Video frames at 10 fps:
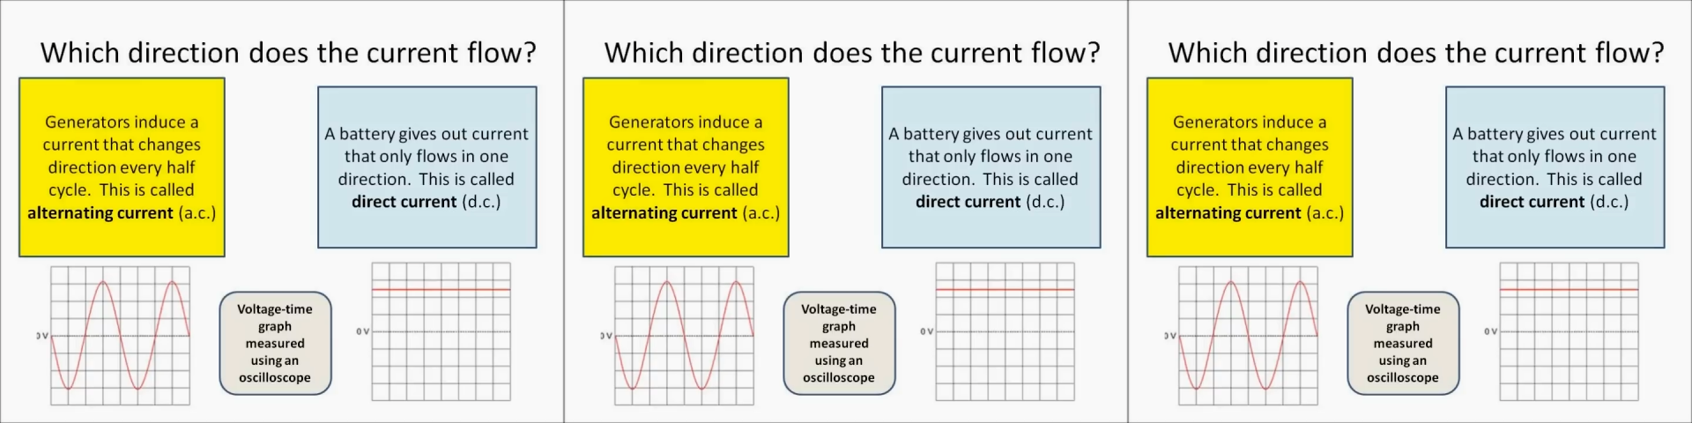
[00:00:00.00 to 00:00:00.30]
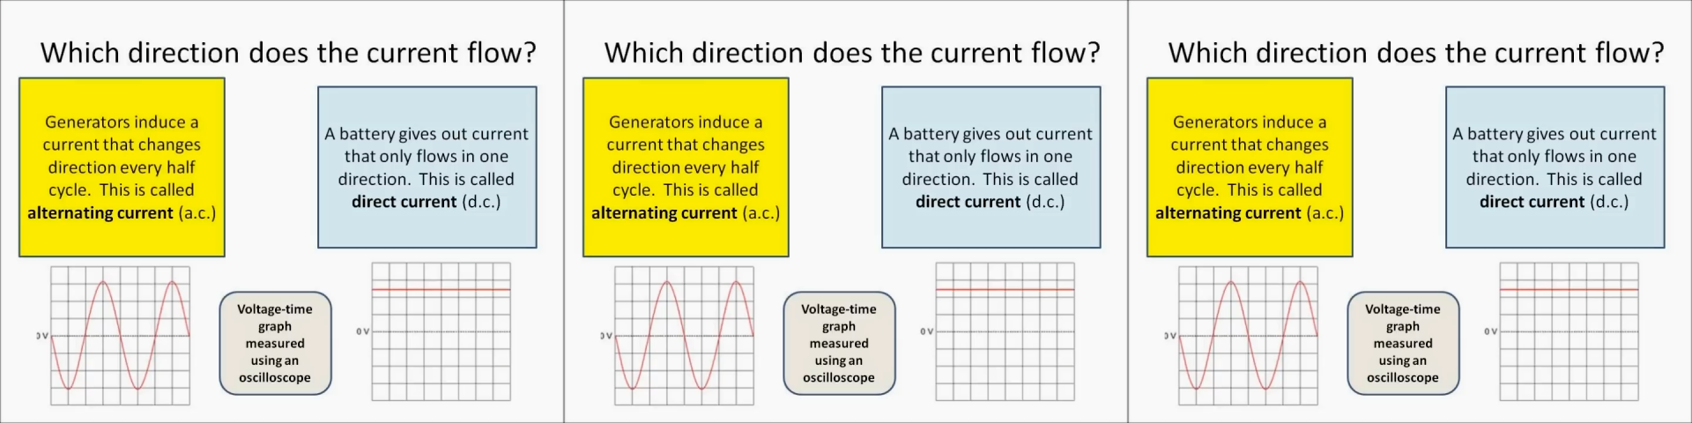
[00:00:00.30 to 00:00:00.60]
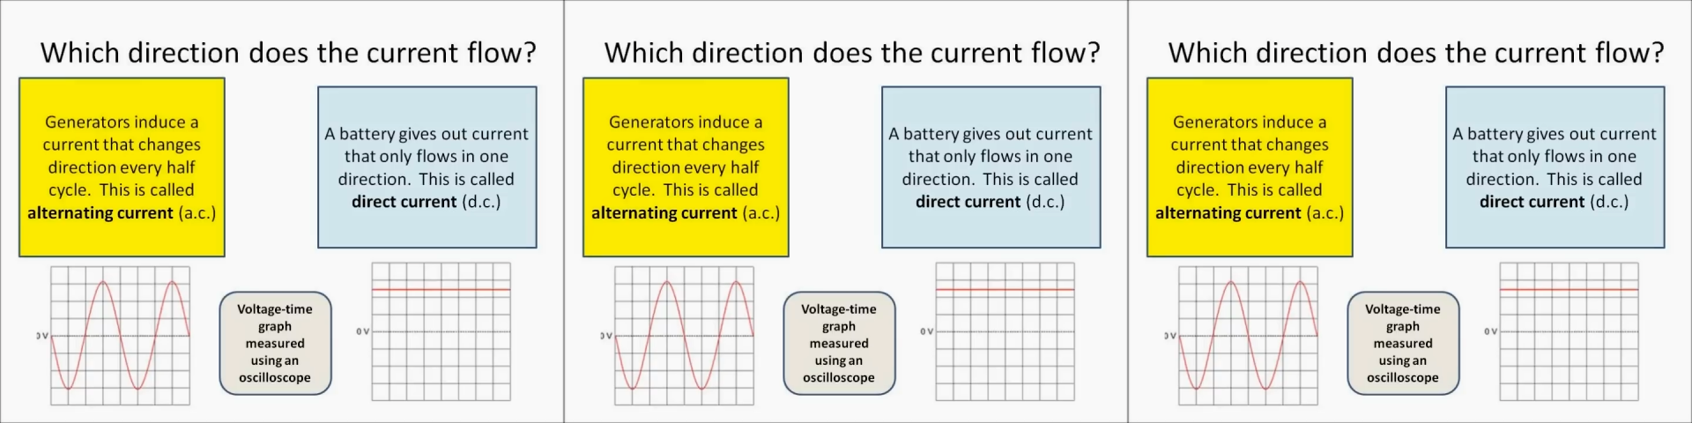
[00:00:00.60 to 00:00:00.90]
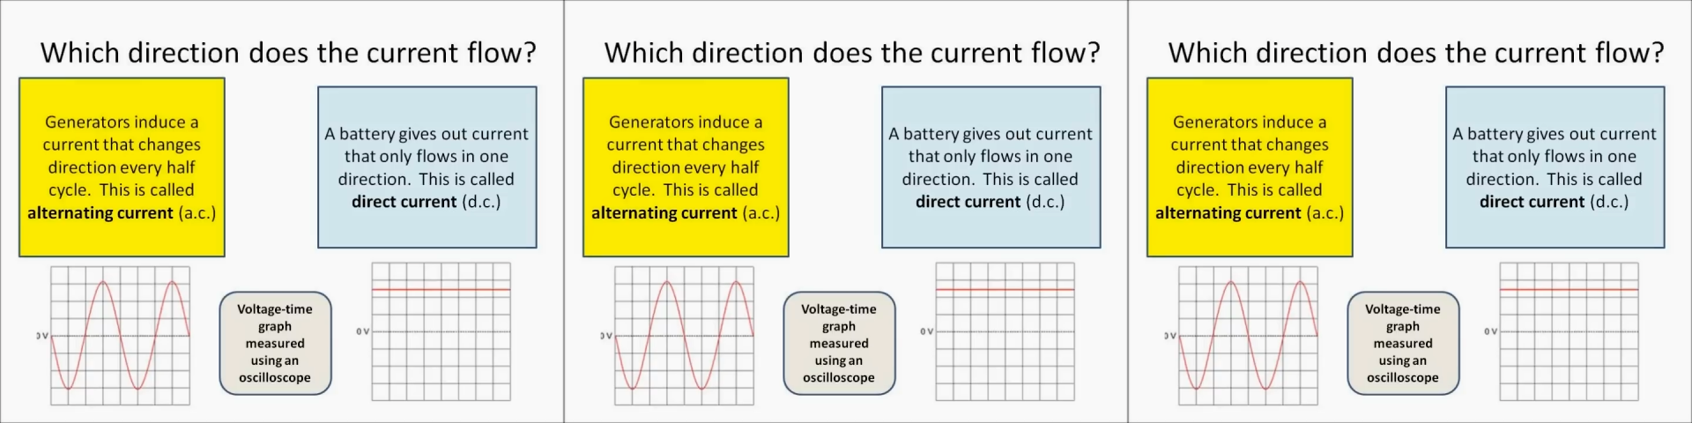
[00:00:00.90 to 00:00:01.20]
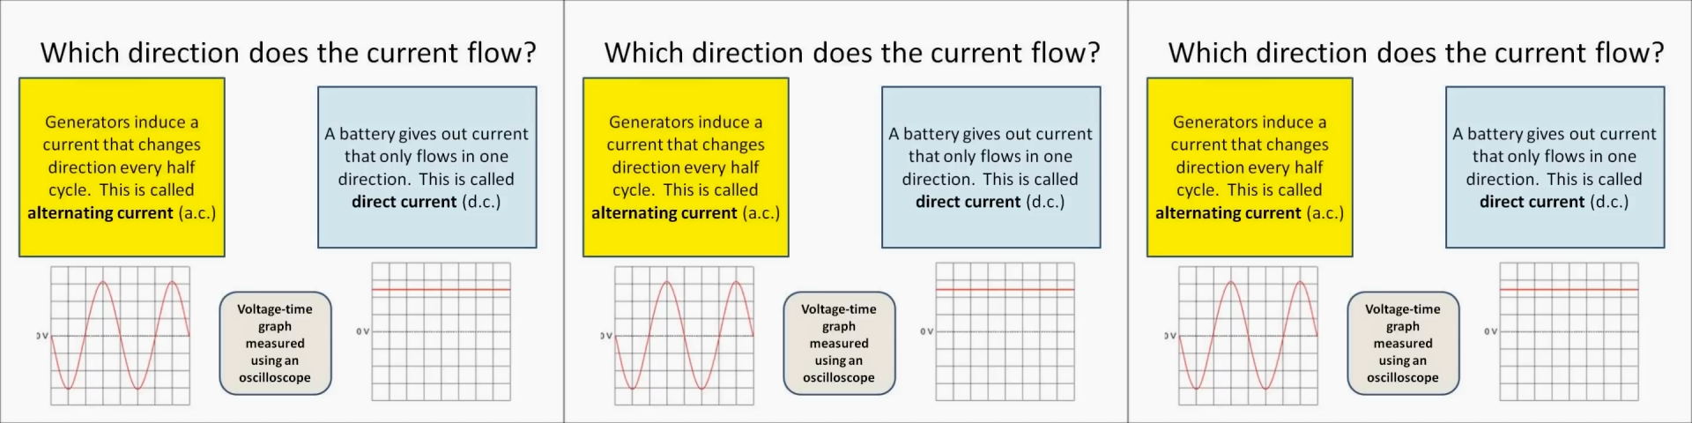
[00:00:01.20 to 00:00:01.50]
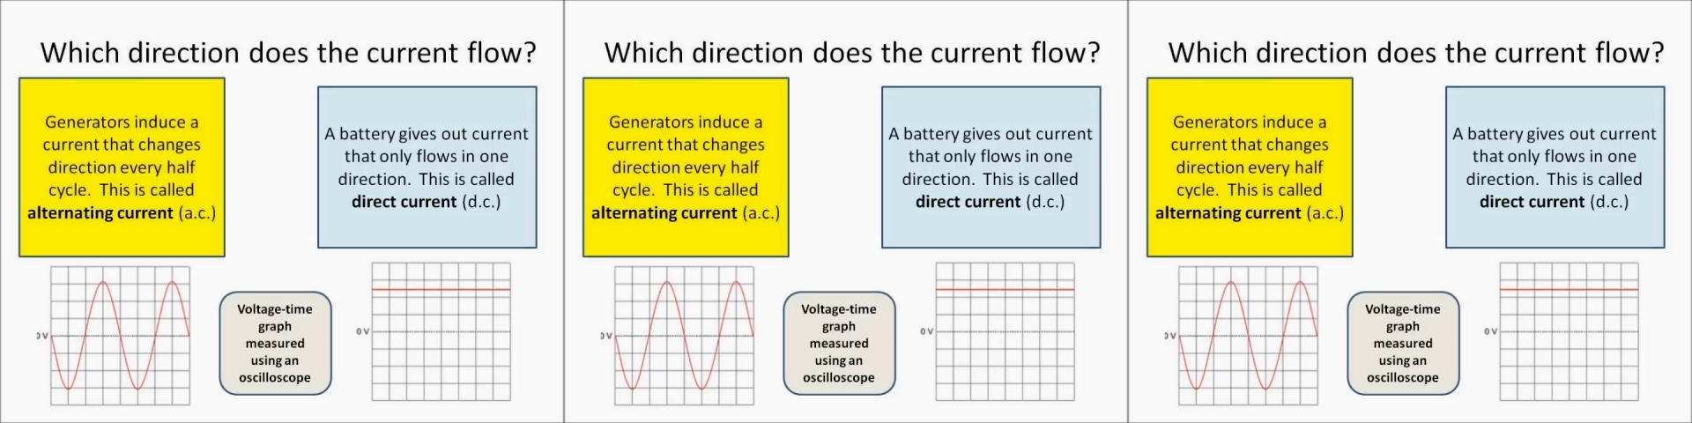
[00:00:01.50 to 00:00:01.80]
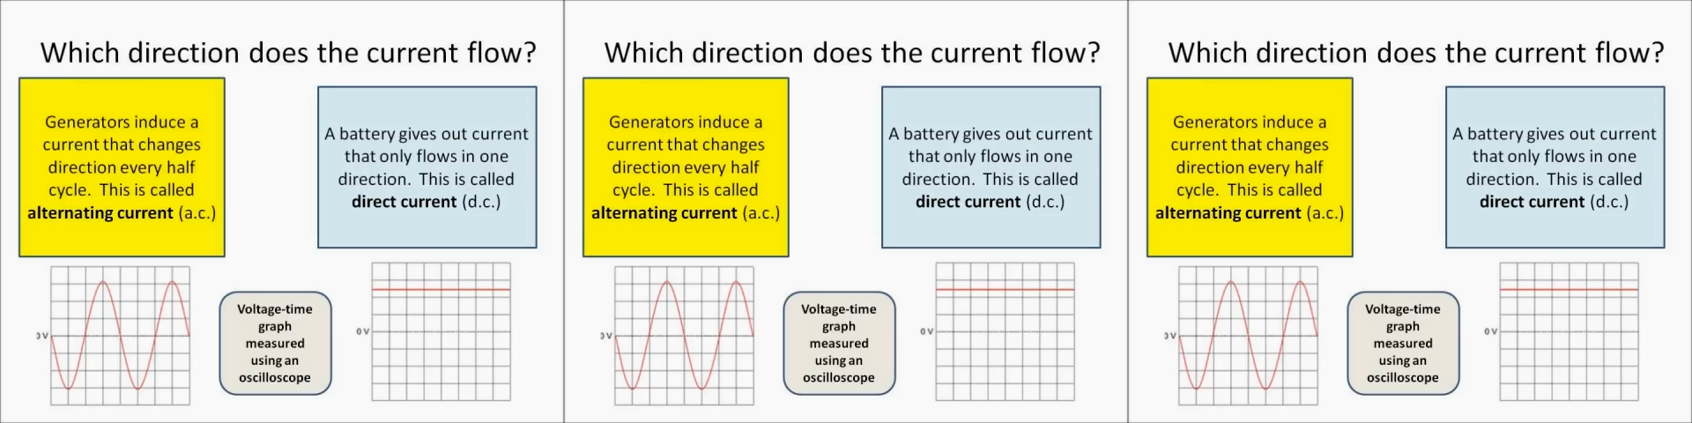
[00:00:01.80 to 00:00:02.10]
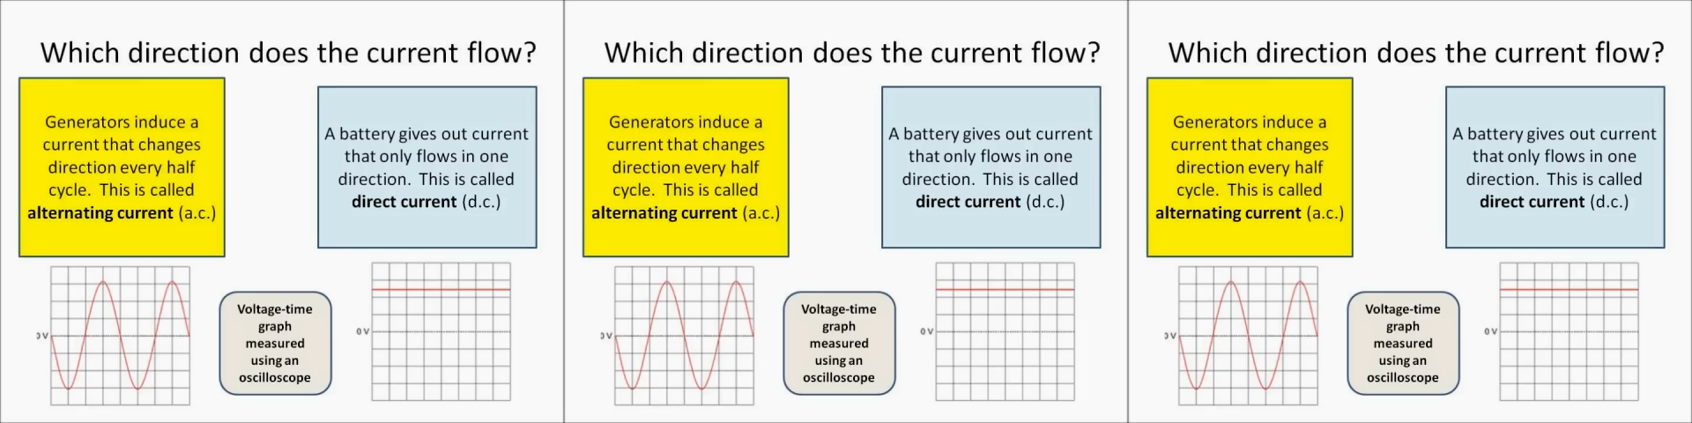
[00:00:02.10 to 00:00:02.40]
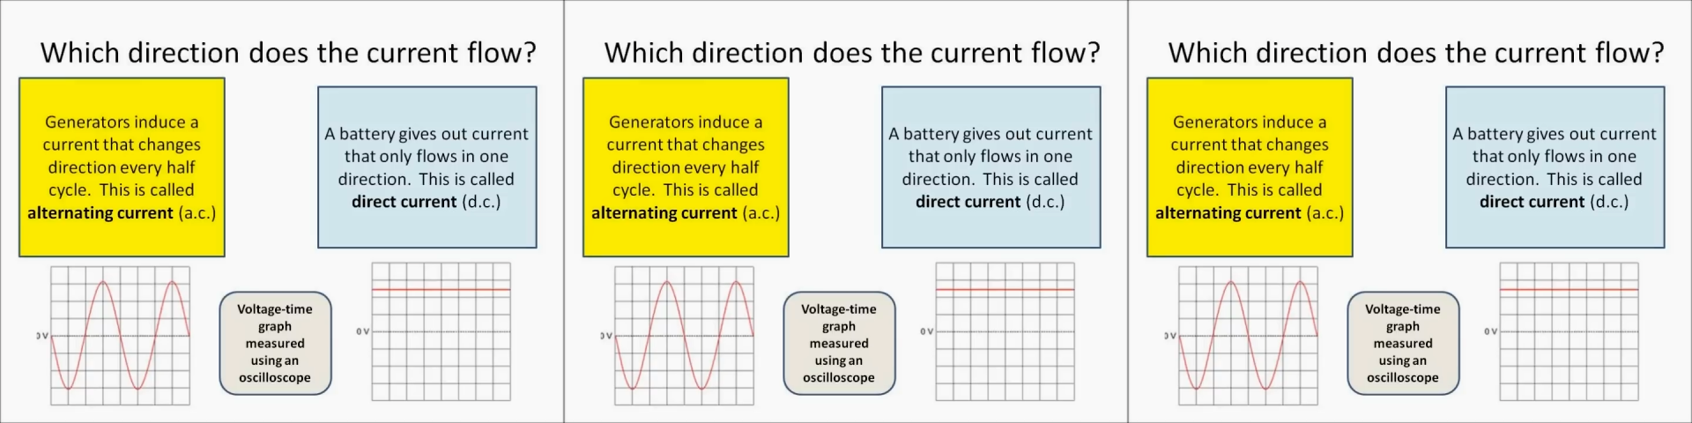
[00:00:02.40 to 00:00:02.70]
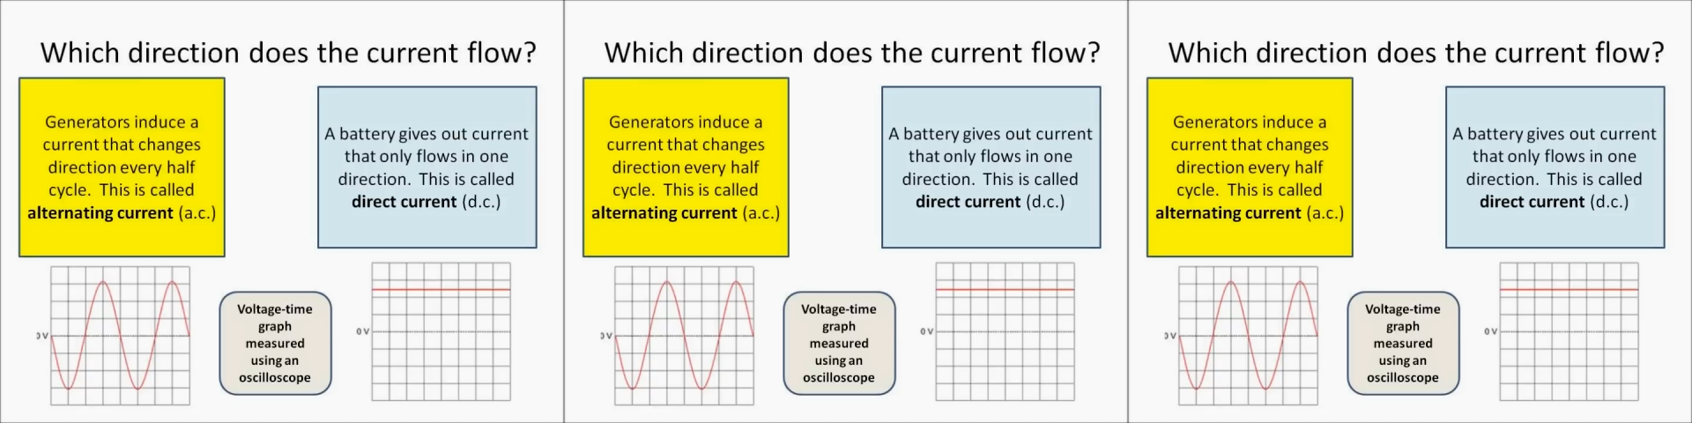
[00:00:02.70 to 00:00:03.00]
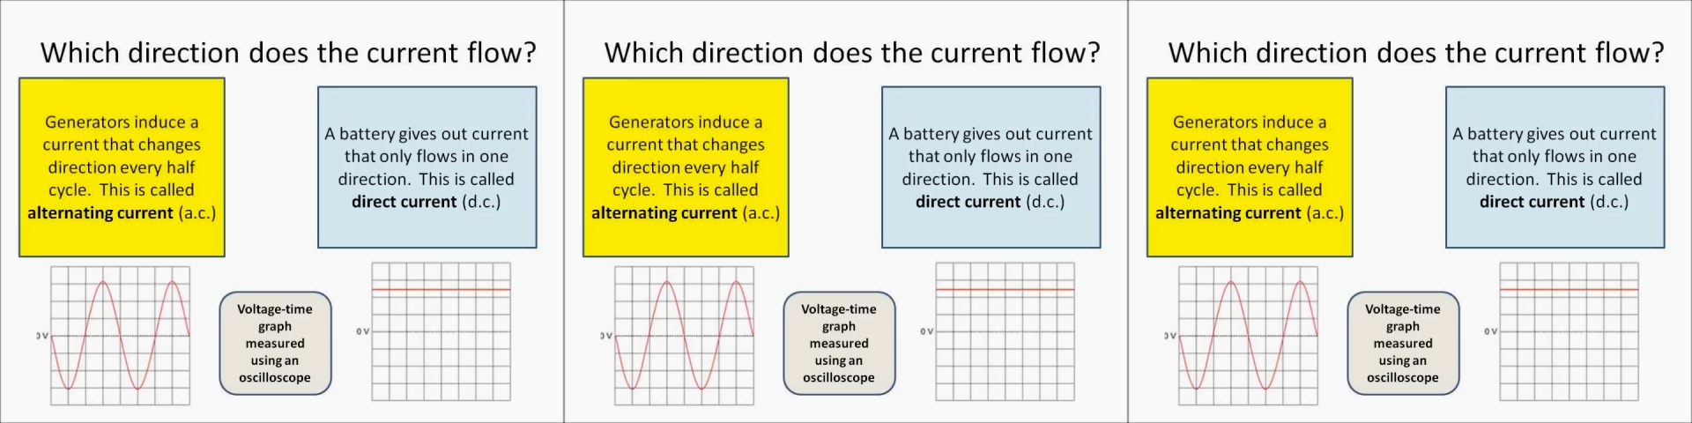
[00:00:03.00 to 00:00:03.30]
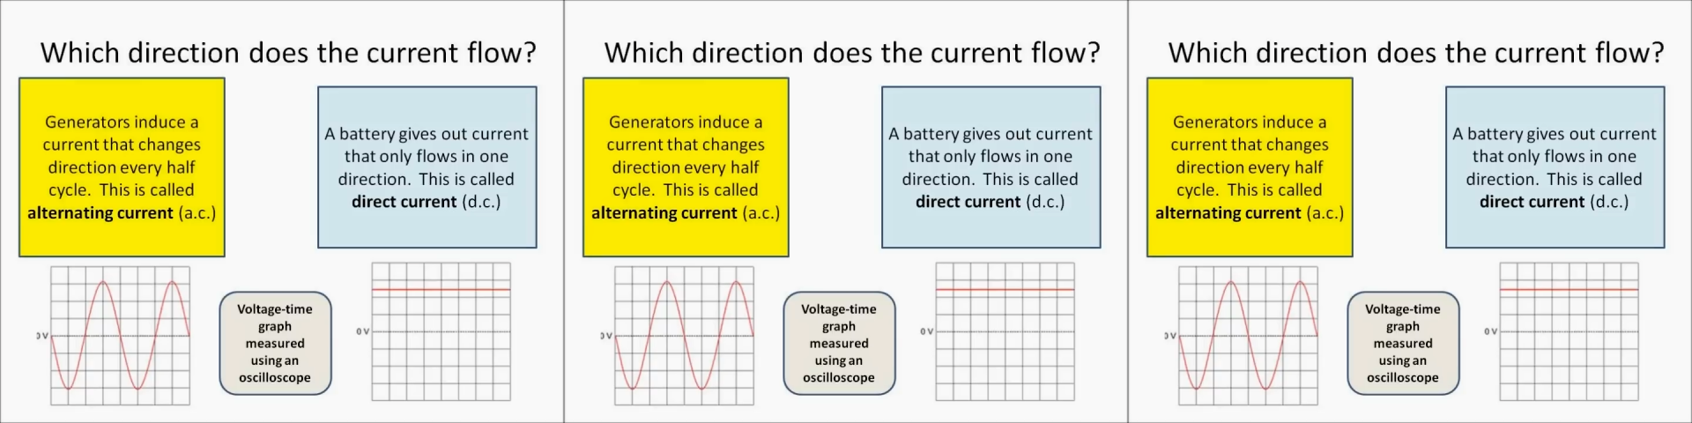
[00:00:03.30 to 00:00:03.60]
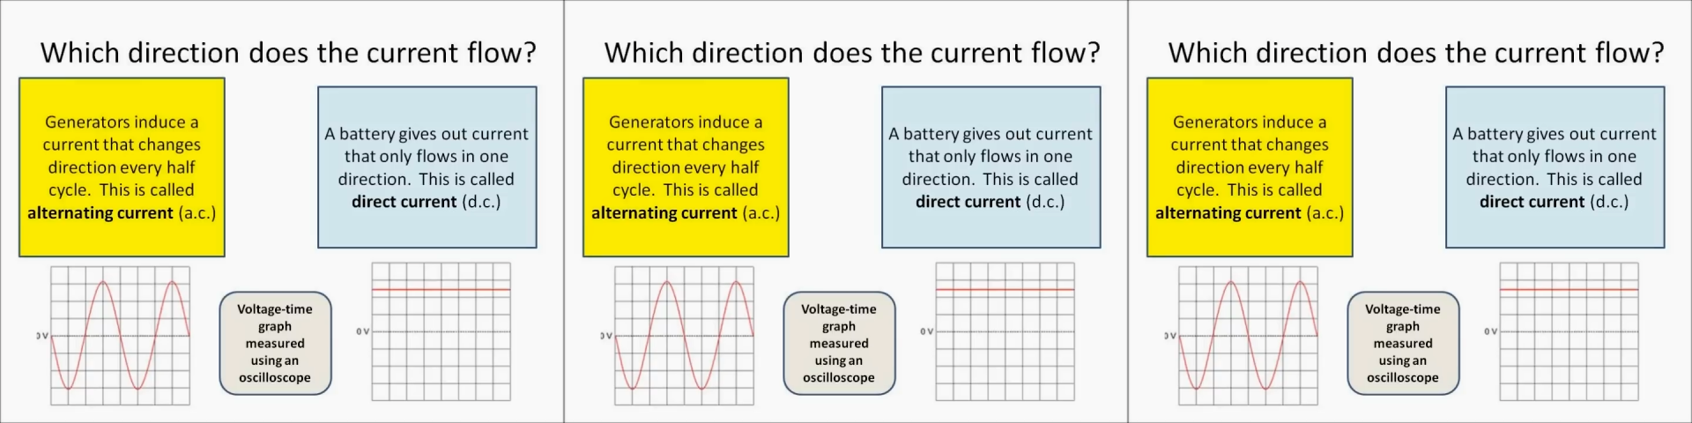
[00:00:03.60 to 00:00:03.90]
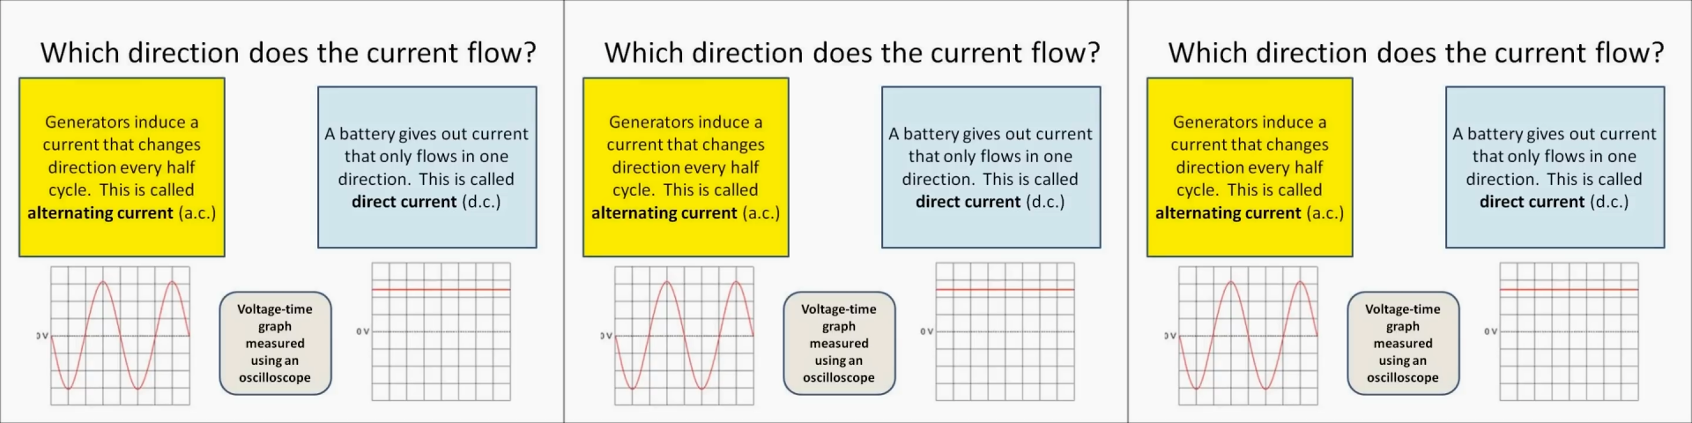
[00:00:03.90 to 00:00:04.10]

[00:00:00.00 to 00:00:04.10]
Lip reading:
Nobody's mouth can be seen.